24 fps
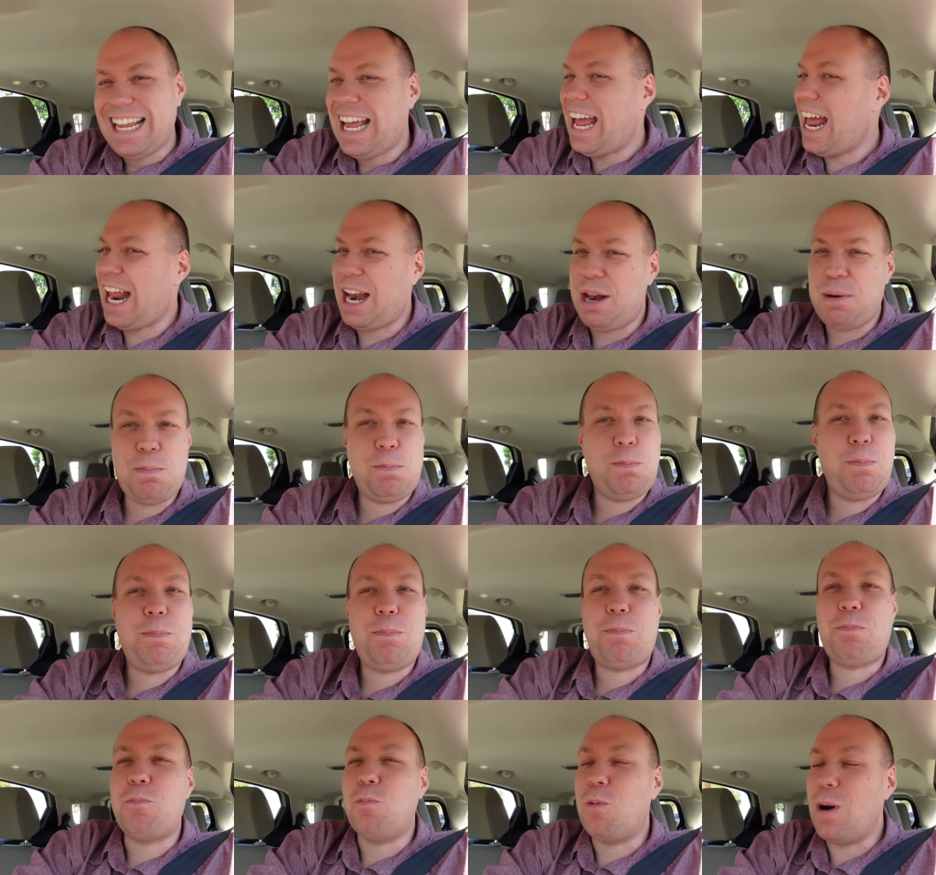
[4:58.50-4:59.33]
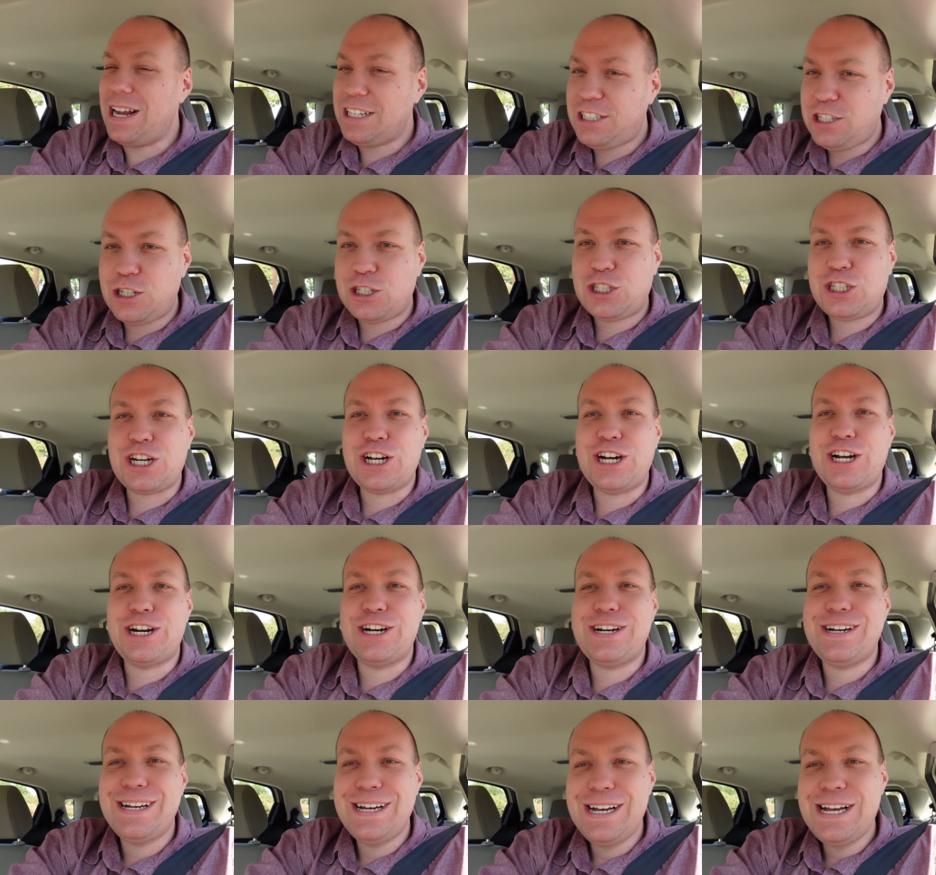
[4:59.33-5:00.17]
And rest
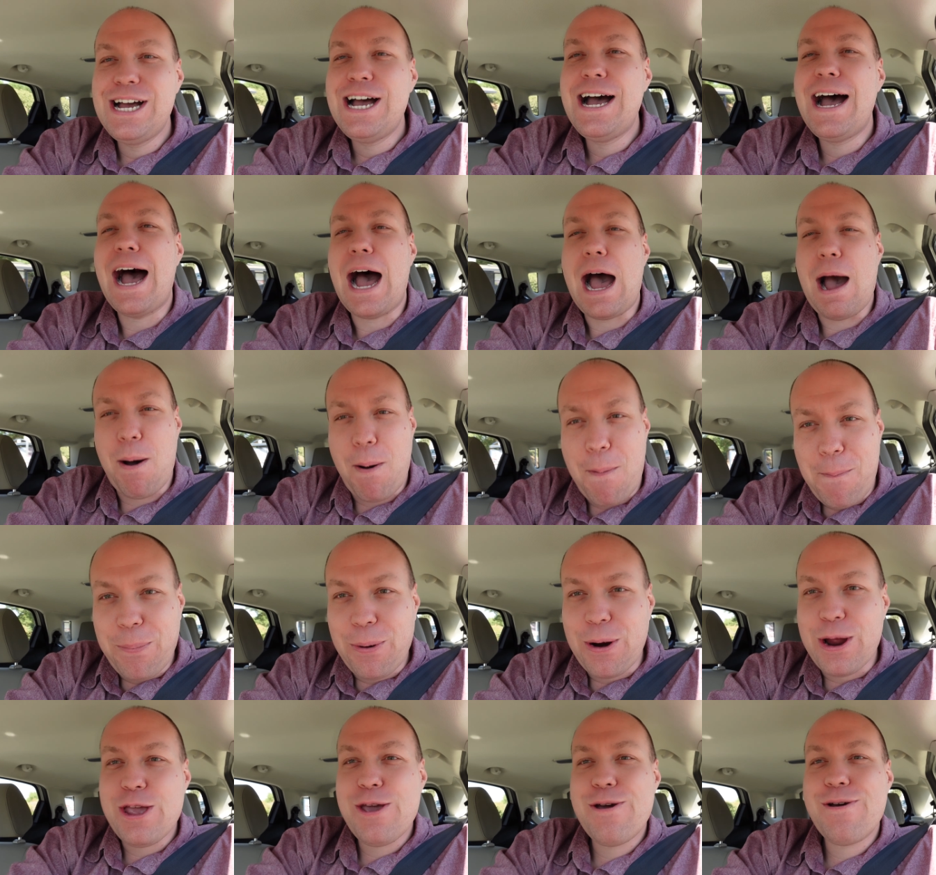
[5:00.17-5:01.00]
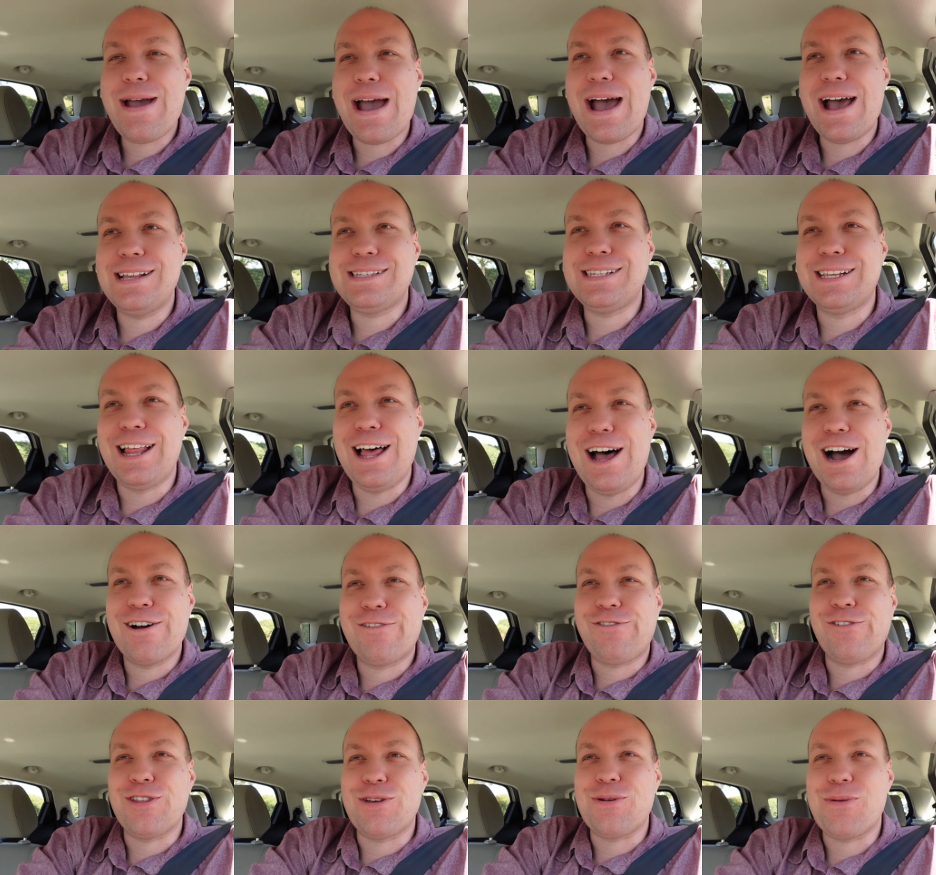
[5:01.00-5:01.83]
assured, I will bring you guys
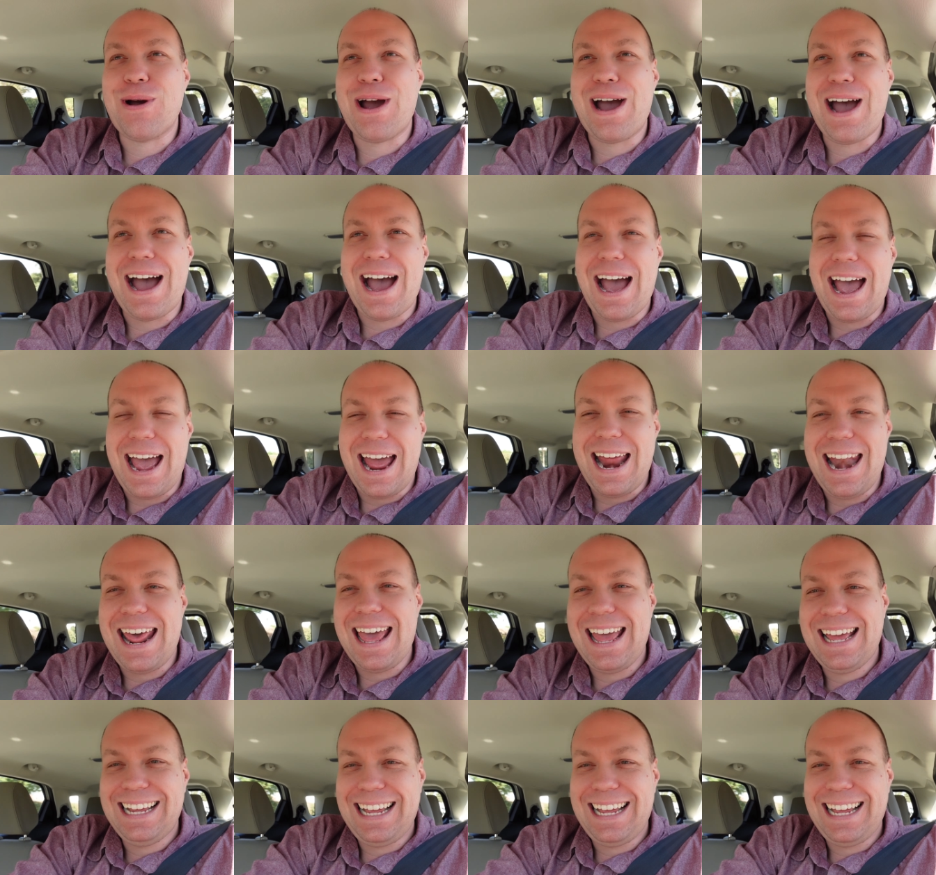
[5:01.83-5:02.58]
along for the ride.